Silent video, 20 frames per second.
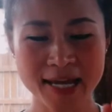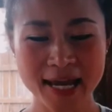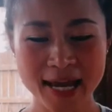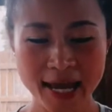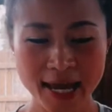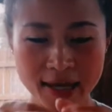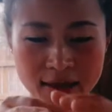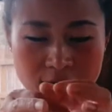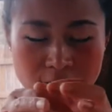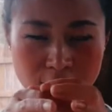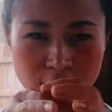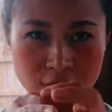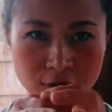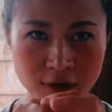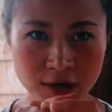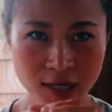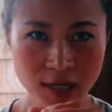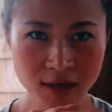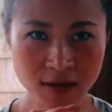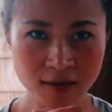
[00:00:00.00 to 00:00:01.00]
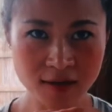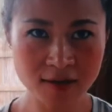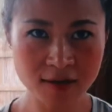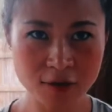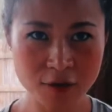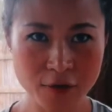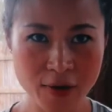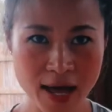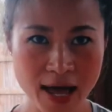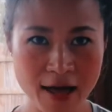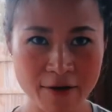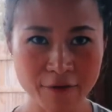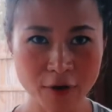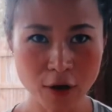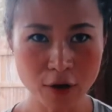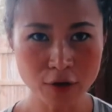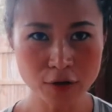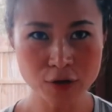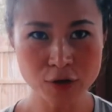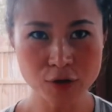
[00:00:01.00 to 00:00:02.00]
and underneath you have
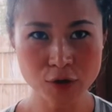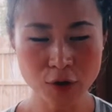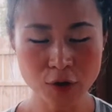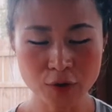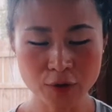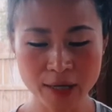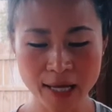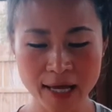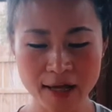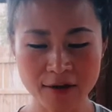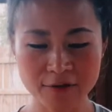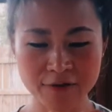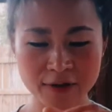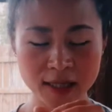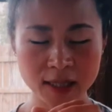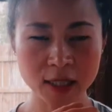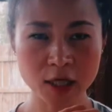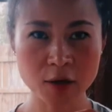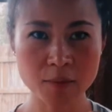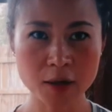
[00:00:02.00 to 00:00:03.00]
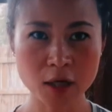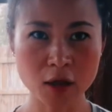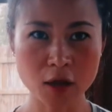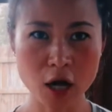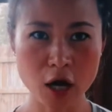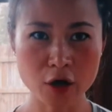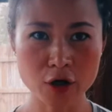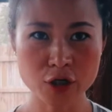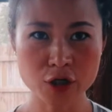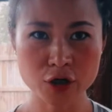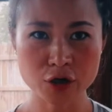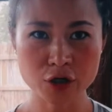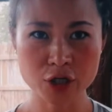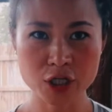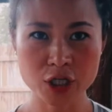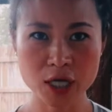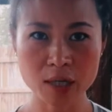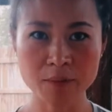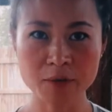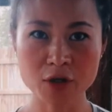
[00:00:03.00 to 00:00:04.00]
also kind of a little bit larger
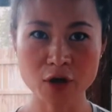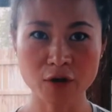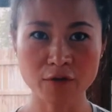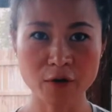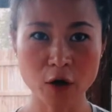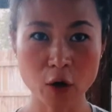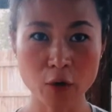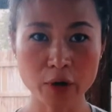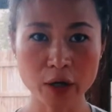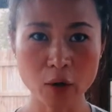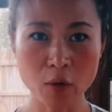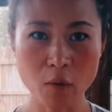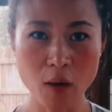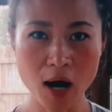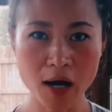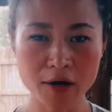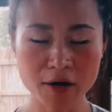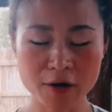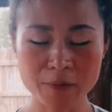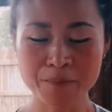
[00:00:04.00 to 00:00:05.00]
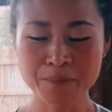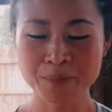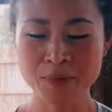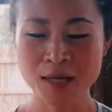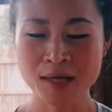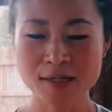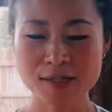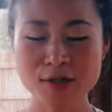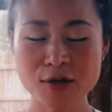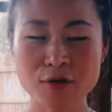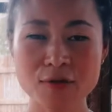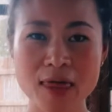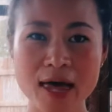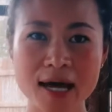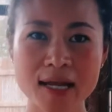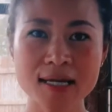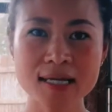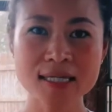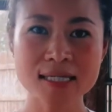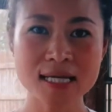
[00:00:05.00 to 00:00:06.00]
shaped of holding water. So that
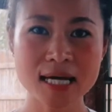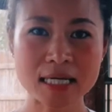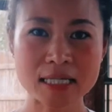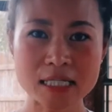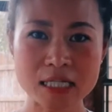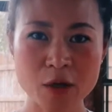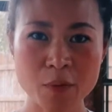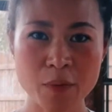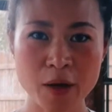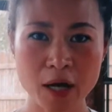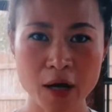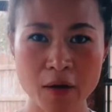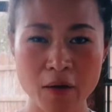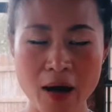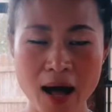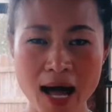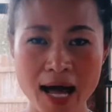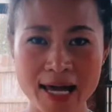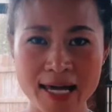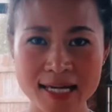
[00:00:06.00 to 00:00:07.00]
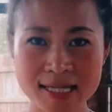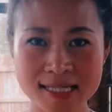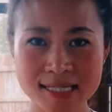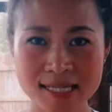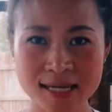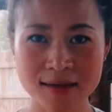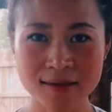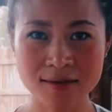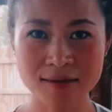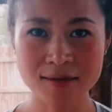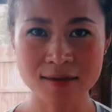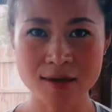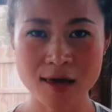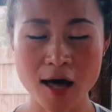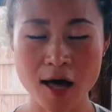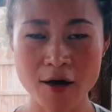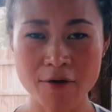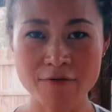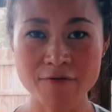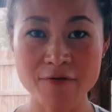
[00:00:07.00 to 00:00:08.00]
is a typical hyacinth
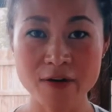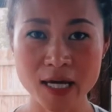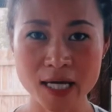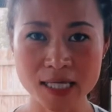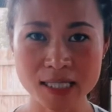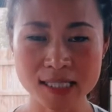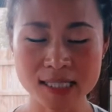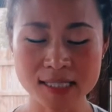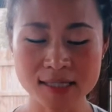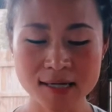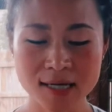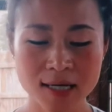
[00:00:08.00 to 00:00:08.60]
vase.